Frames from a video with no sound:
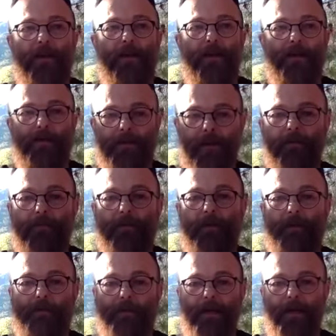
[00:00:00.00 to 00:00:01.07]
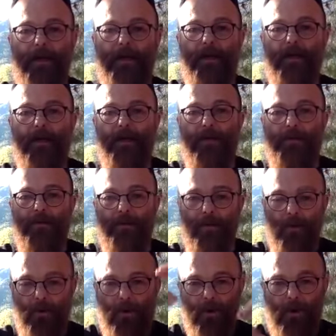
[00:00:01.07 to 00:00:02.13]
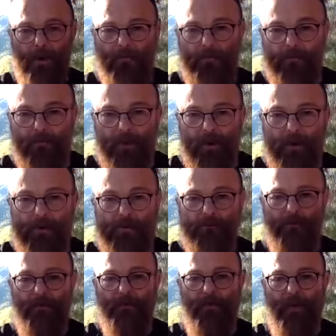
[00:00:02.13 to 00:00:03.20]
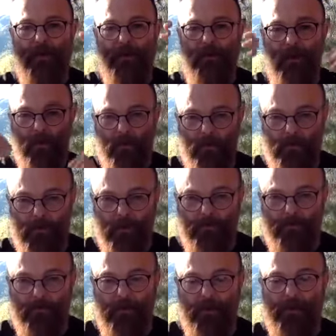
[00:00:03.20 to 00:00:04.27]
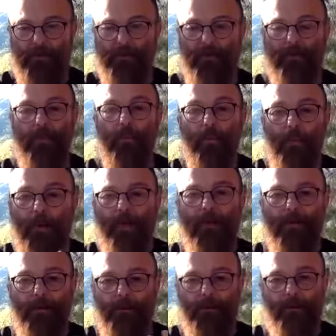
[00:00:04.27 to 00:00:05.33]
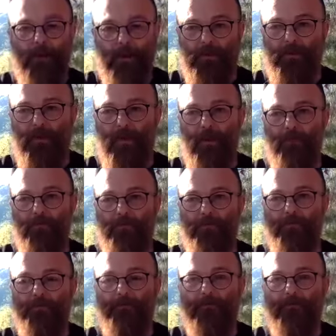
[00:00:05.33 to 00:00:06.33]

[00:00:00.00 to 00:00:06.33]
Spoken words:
And somebody is there to look after us, provide holding for us so that we can switch off.